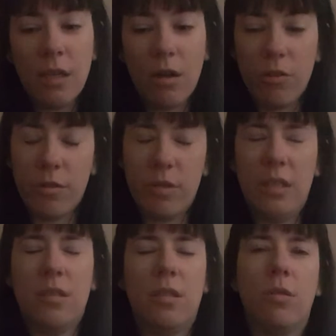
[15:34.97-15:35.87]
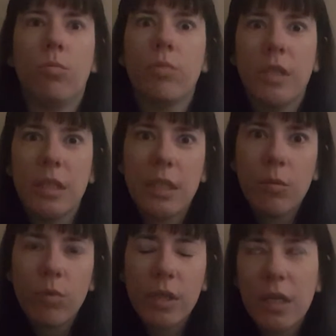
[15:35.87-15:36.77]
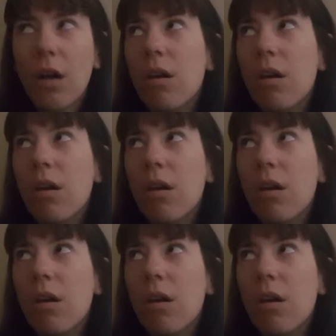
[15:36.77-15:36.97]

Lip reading: Although that's still really, really